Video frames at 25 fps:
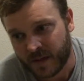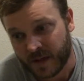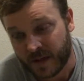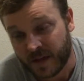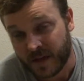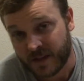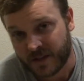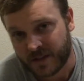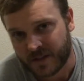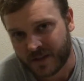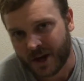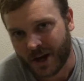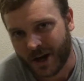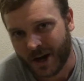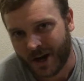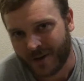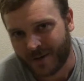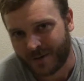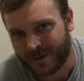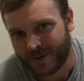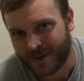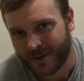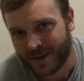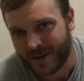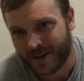He's
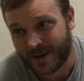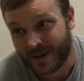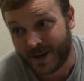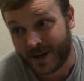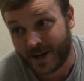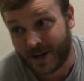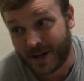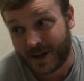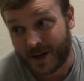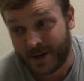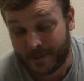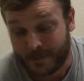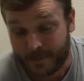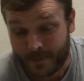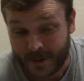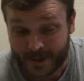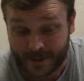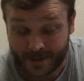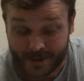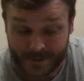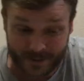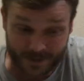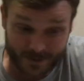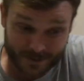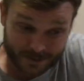tough.
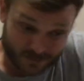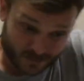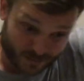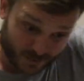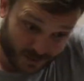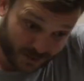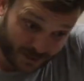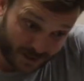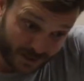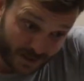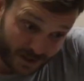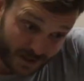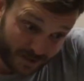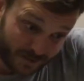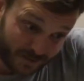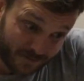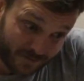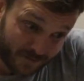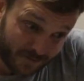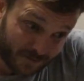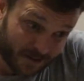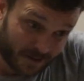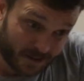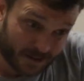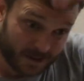Apparently, he's really
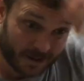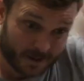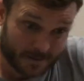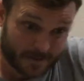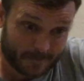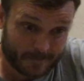tough. But